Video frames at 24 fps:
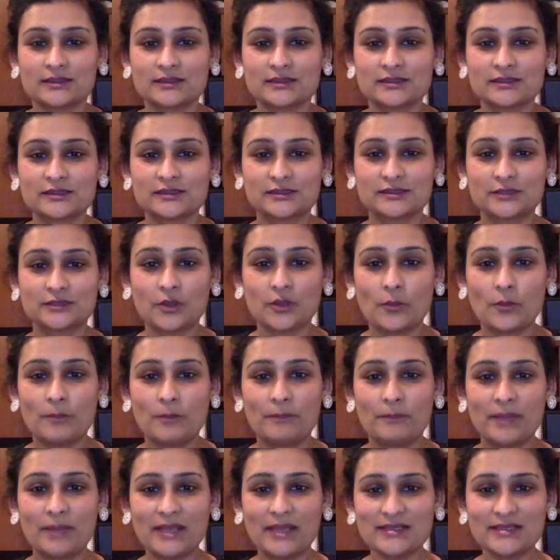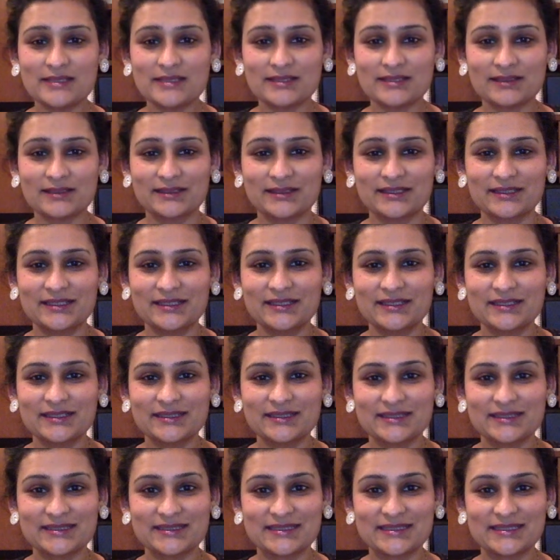So basically,
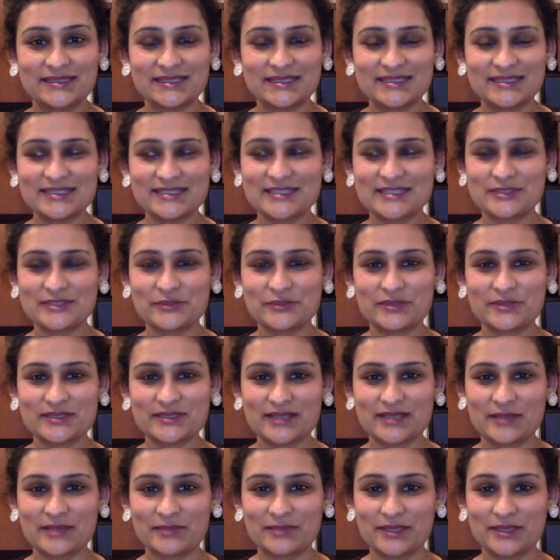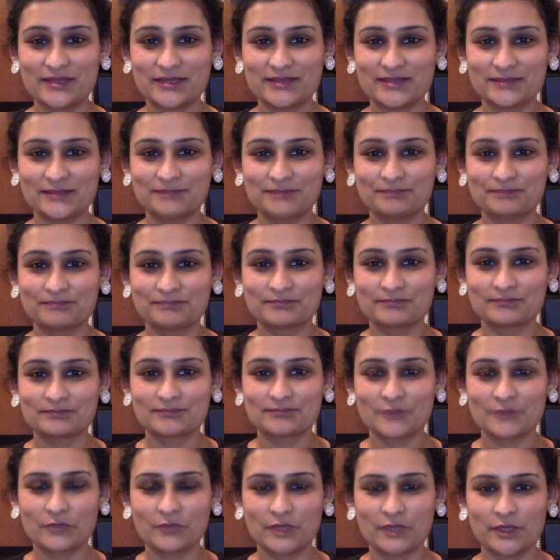this is the reason I made
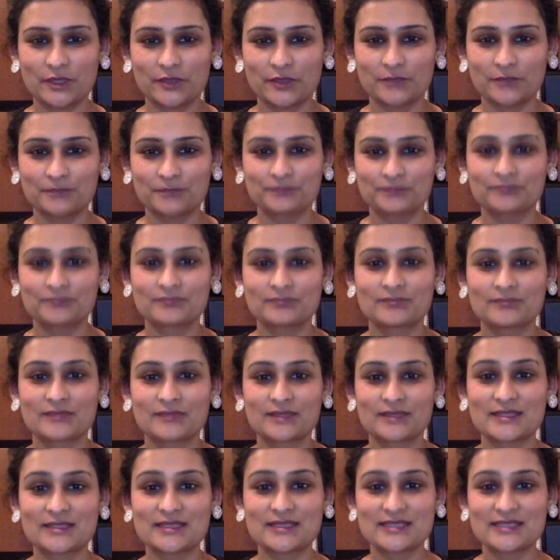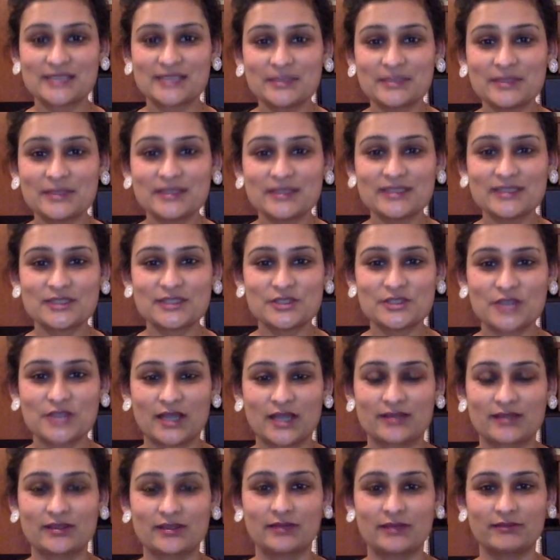the video. The stimulus
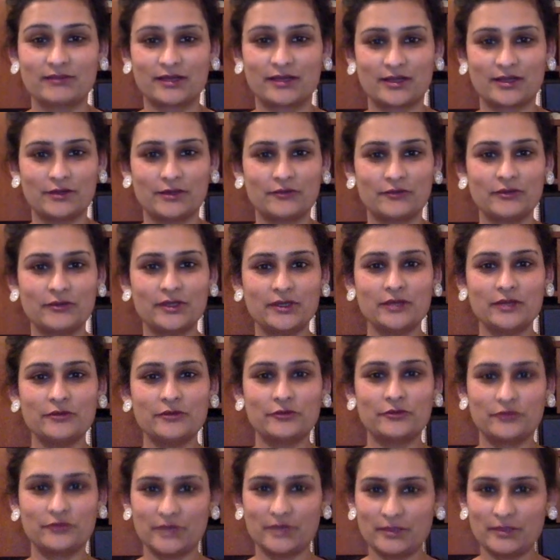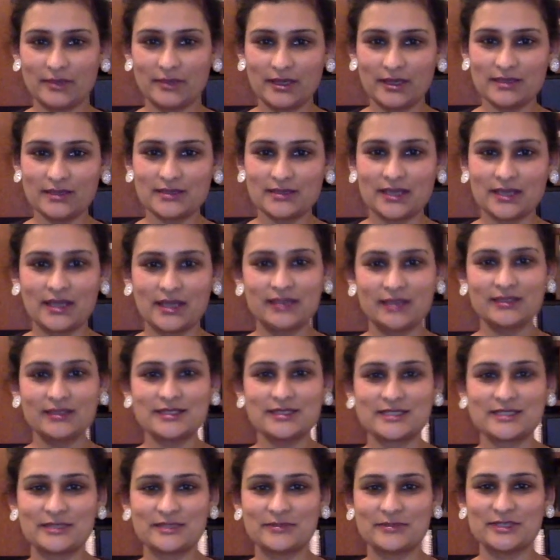check, the recovery rebate and the
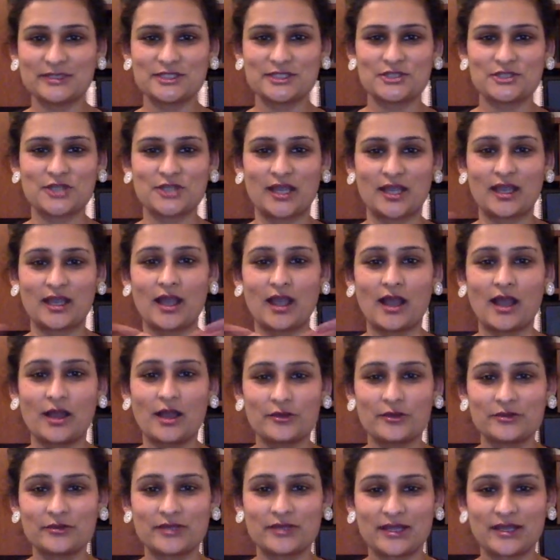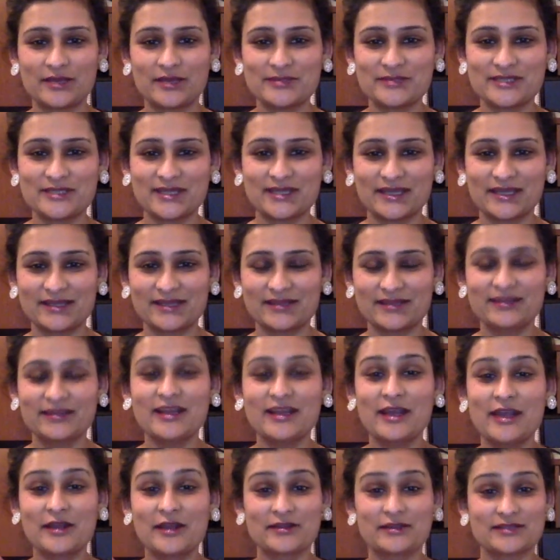stimulus check, how do they come together?
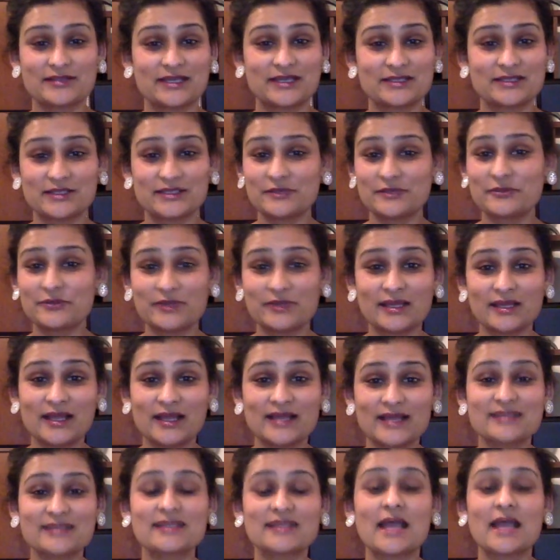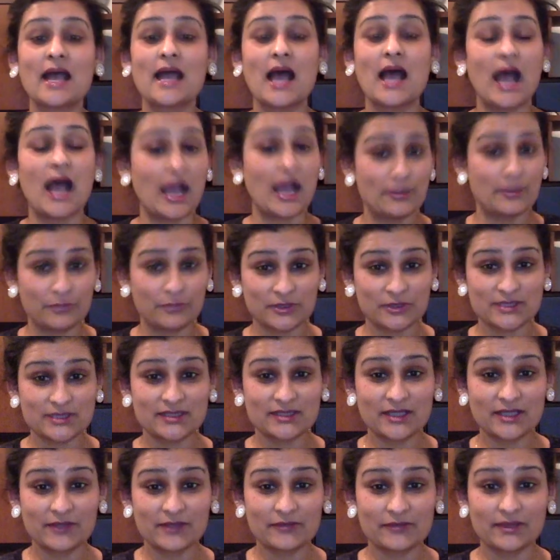Because I did realize I
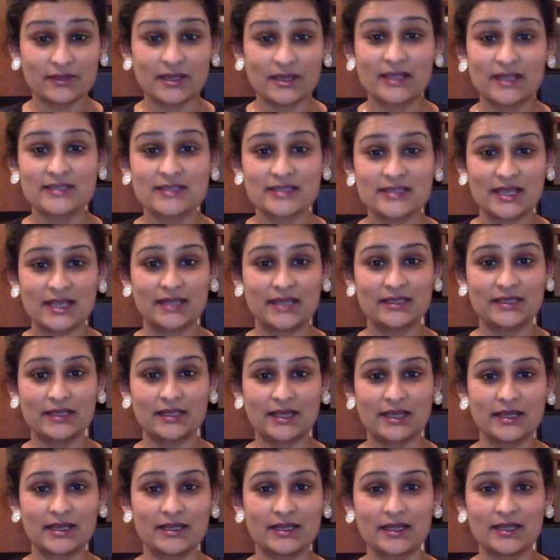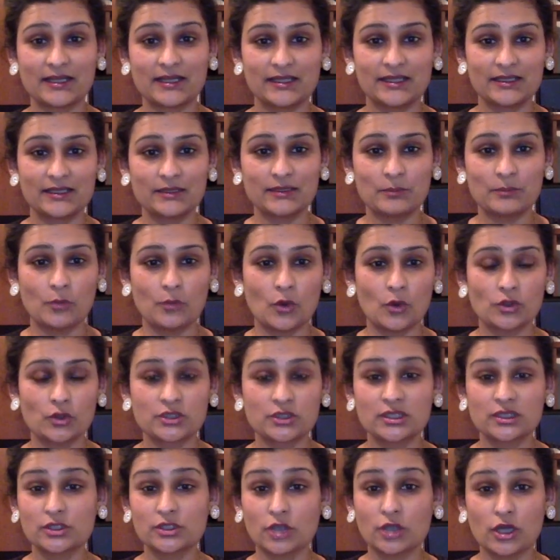personally have clients and they're kind of like in the boat,
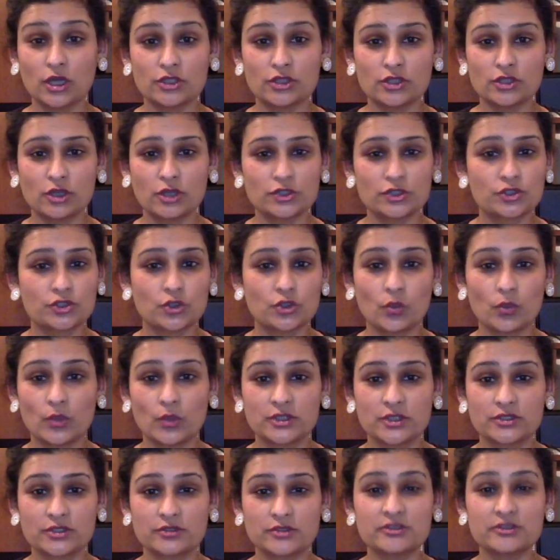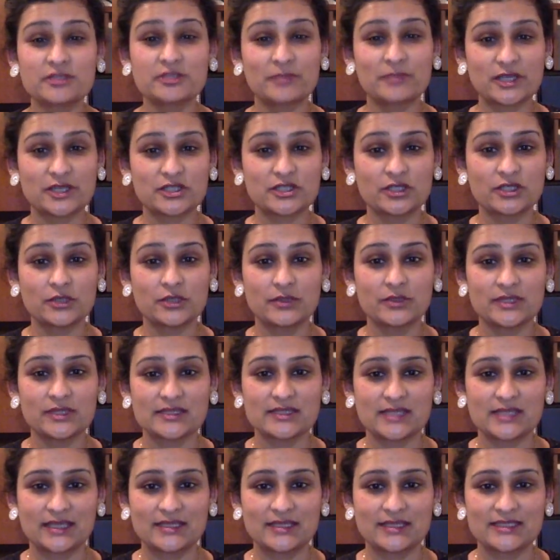not sure what to do, especially with the
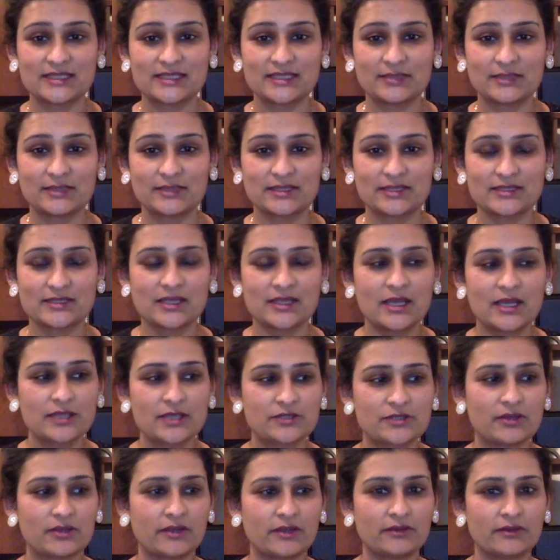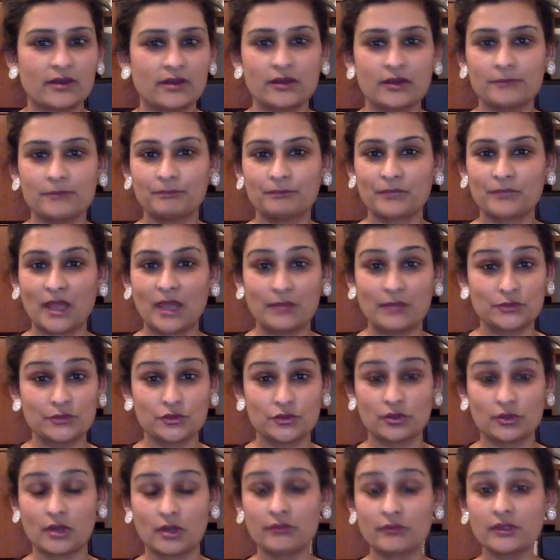second stimulus. So I thought, I'm
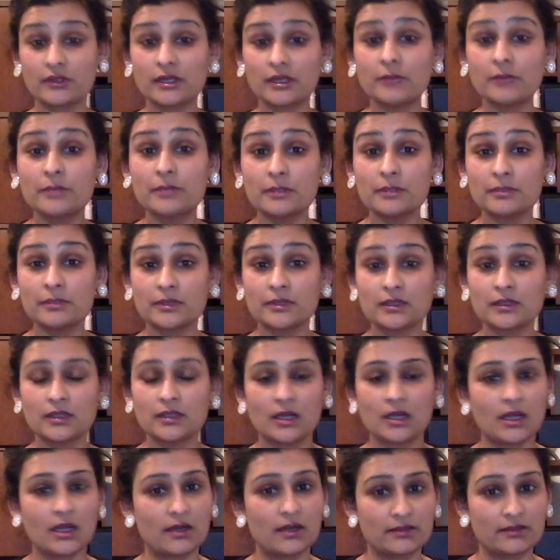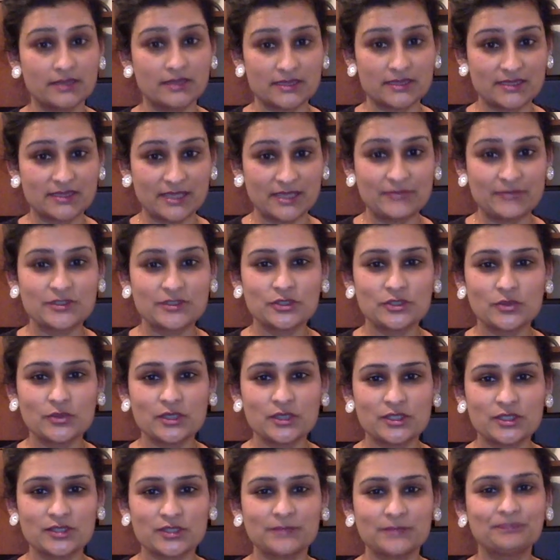sure out there people are in the same
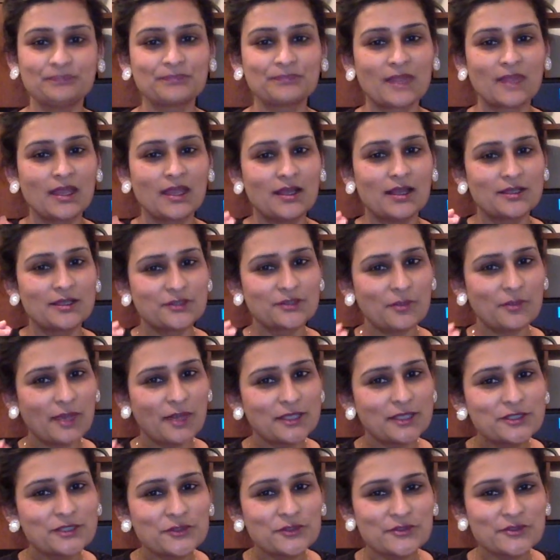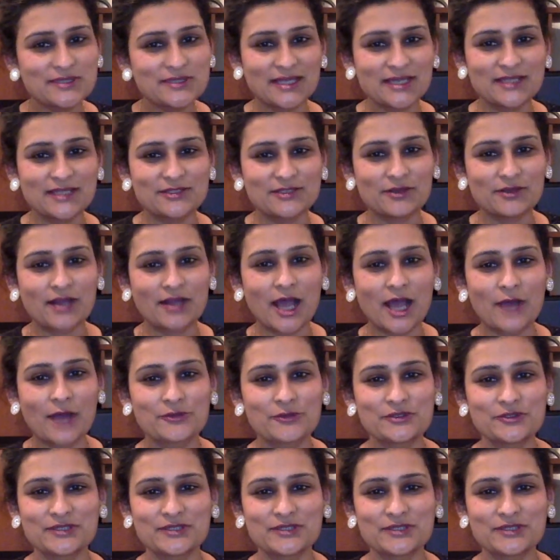situation. So my 2 cents on how to